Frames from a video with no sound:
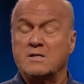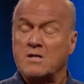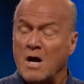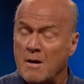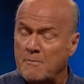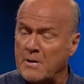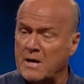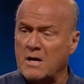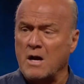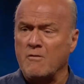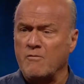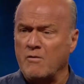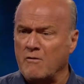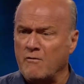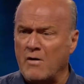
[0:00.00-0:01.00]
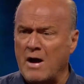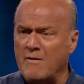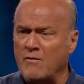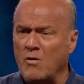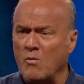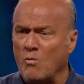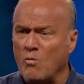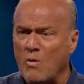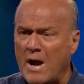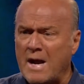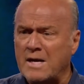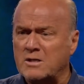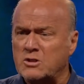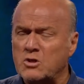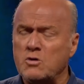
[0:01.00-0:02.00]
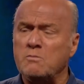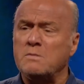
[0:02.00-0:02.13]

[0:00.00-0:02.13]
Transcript: topic of revival way too